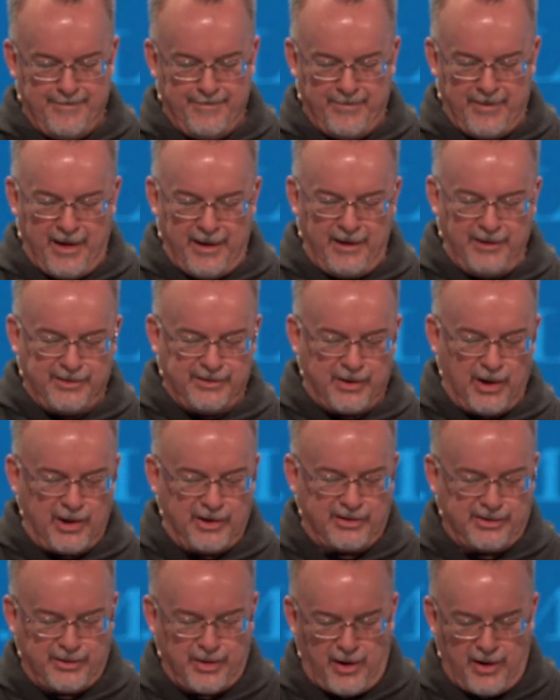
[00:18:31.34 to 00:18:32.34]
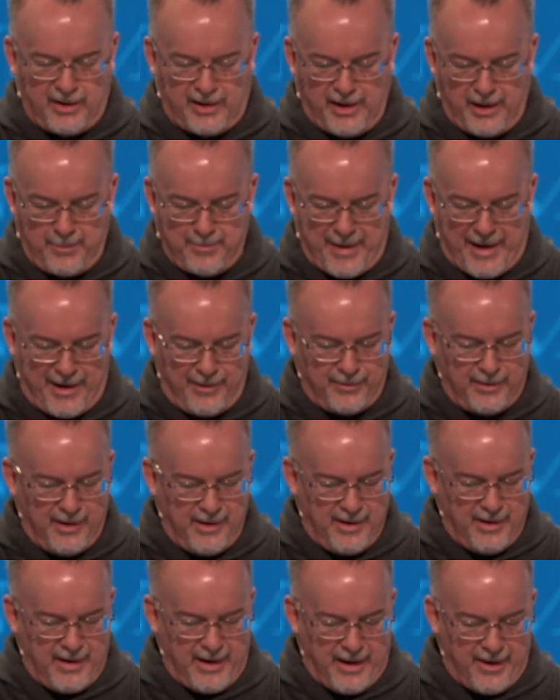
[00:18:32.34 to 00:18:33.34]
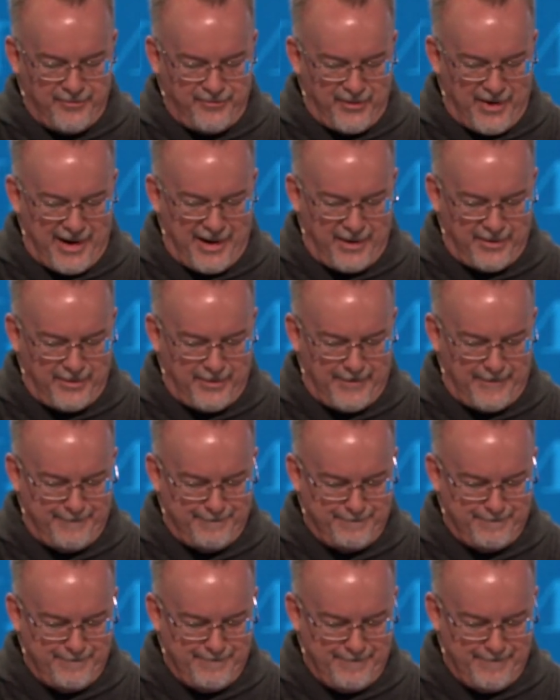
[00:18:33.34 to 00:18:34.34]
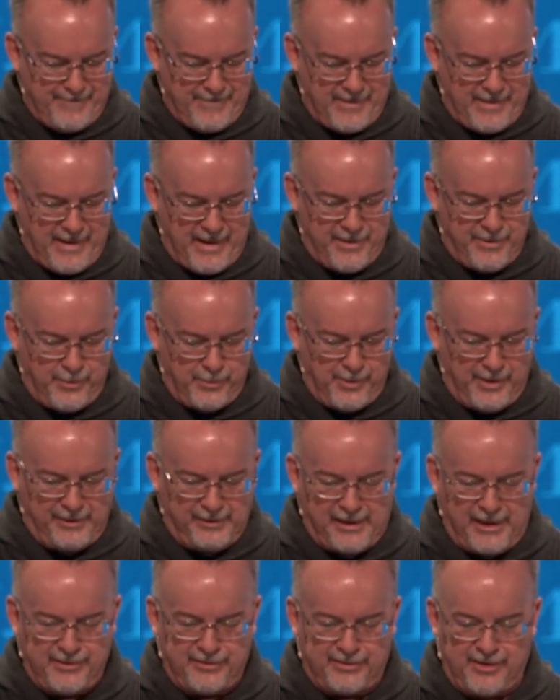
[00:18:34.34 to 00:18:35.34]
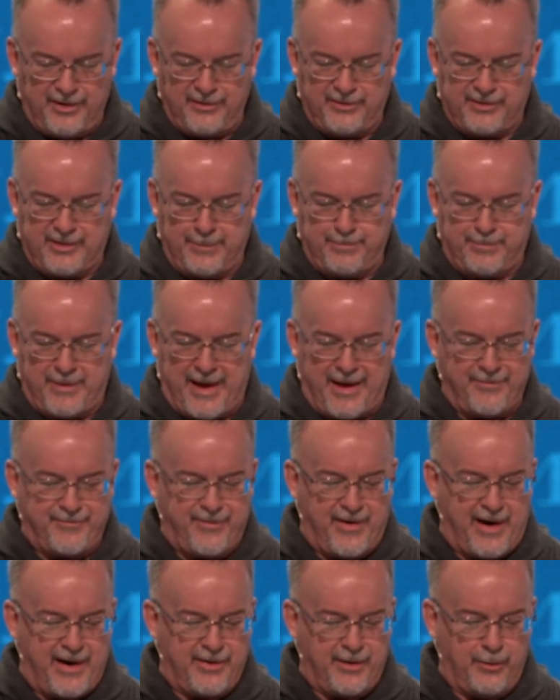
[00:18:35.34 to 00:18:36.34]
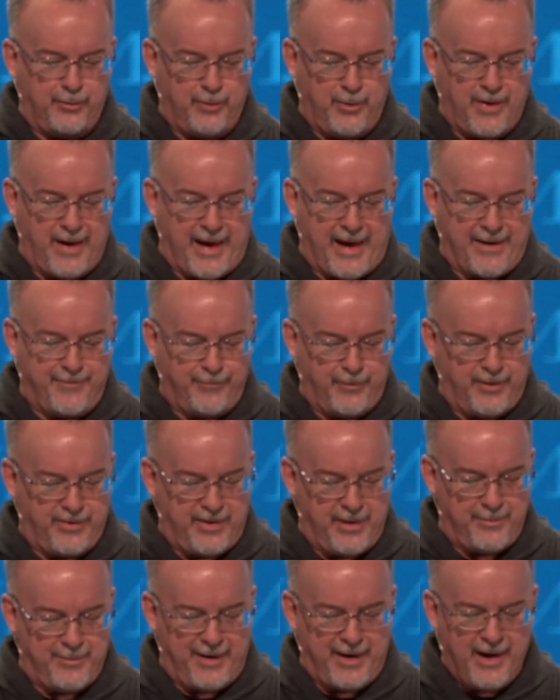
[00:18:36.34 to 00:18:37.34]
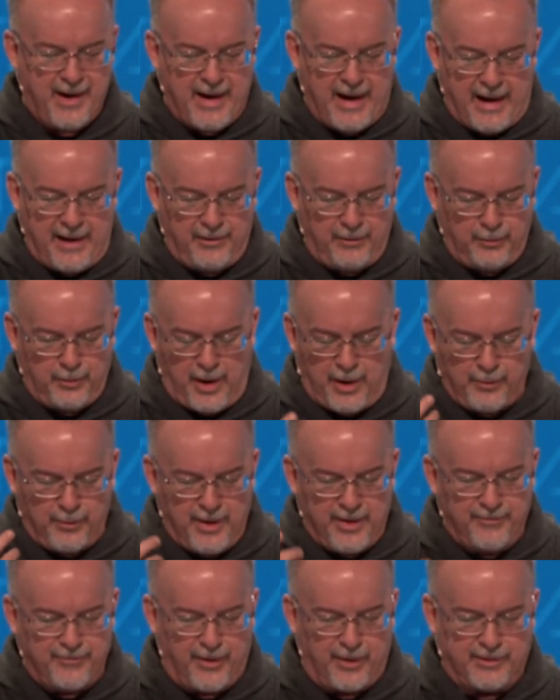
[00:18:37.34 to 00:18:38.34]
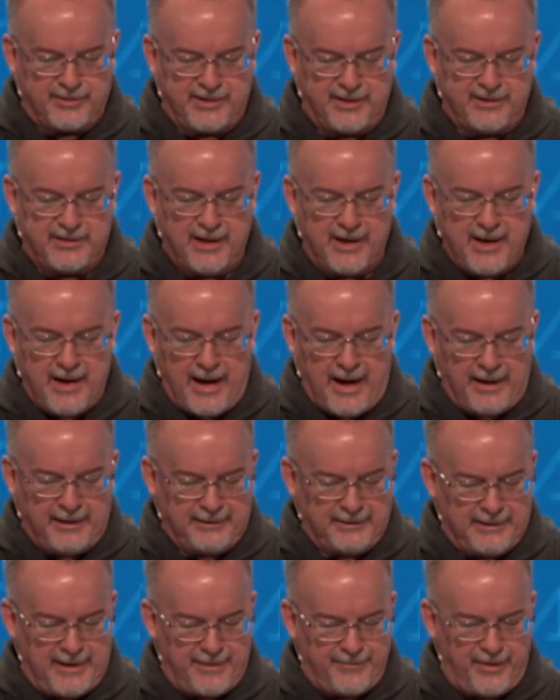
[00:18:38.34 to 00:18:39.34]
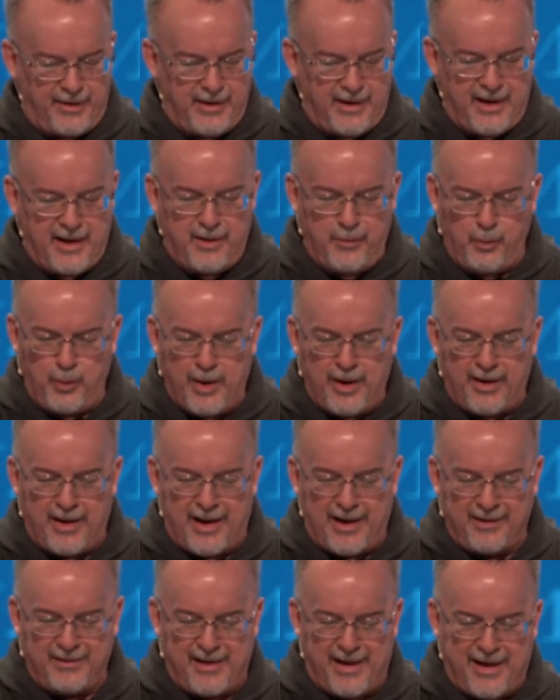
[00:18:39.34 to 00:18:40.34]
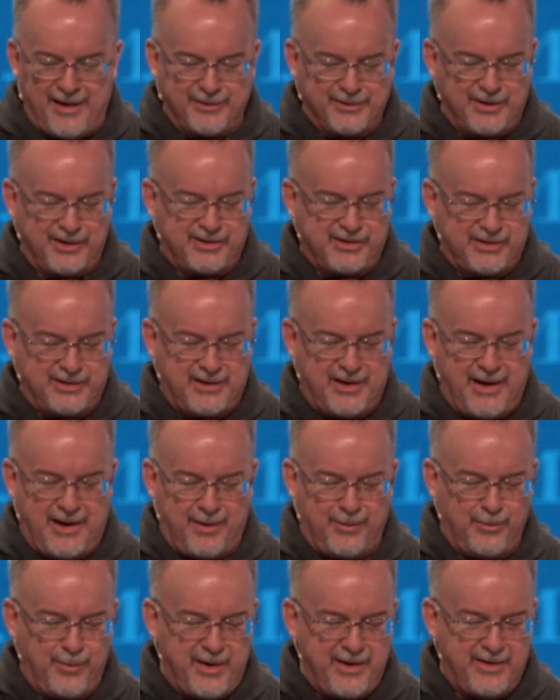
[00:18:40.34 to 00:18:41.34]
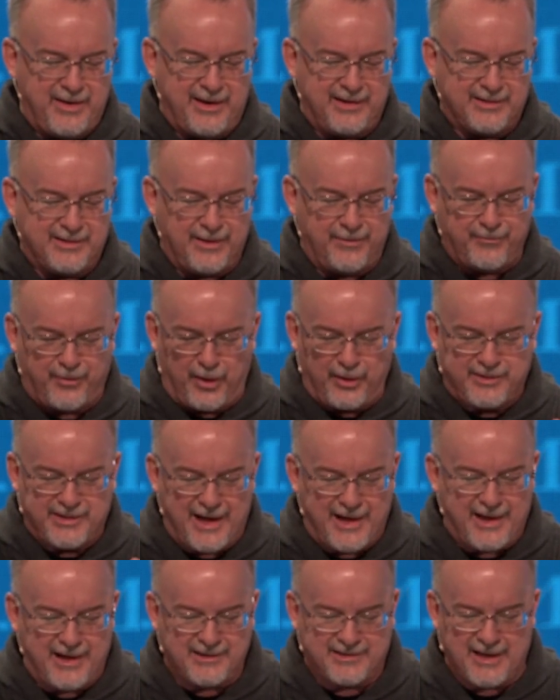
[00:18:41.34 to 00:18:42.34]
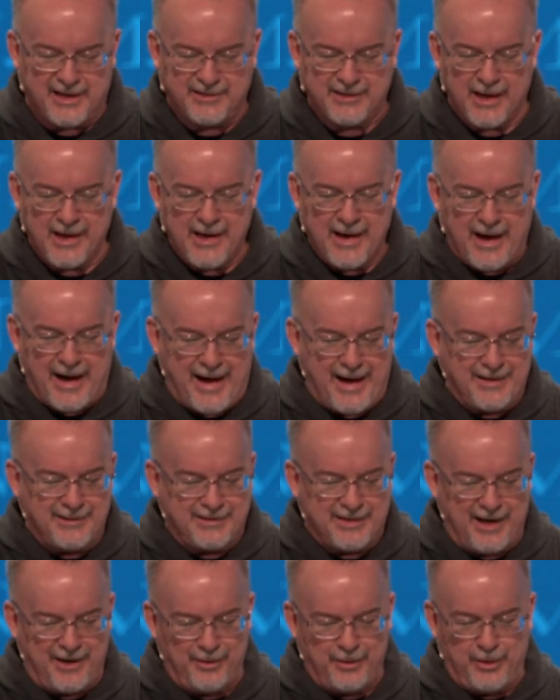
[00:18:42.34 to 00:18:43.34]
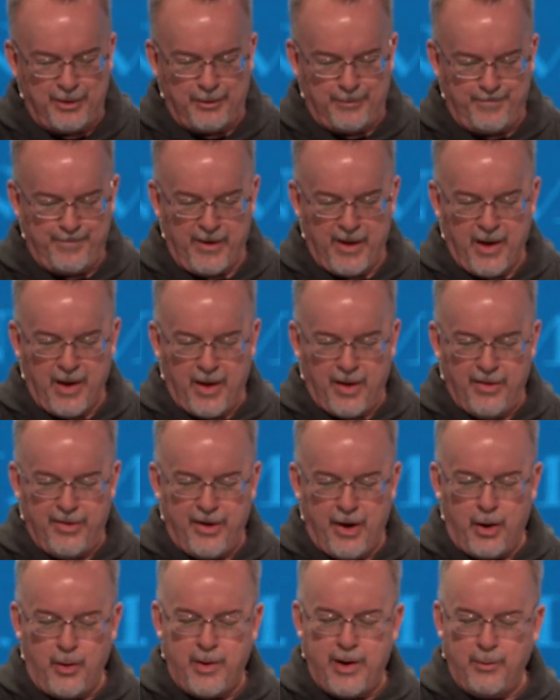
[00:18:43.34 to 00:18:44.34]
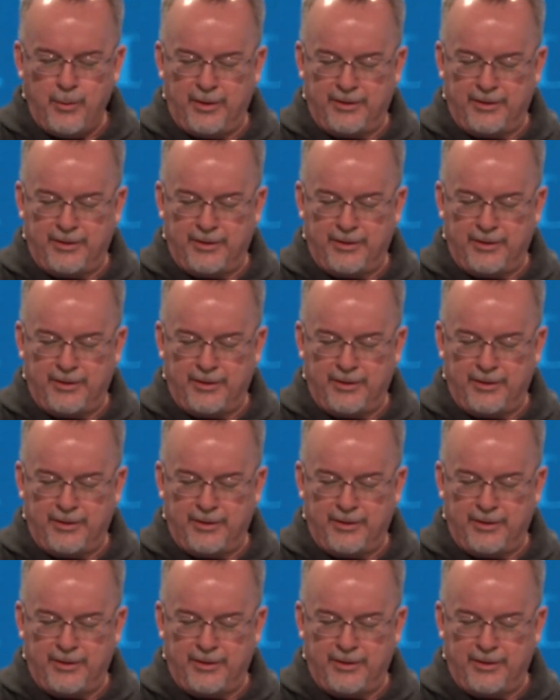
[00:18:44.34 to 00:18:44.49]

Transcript: And he starts talking about a father and the relationship that father will have with him. And I'll, I'll read verses 11. And, well, I'll, I'll just uh, read this. Verse 8 it says, I tell you, though he will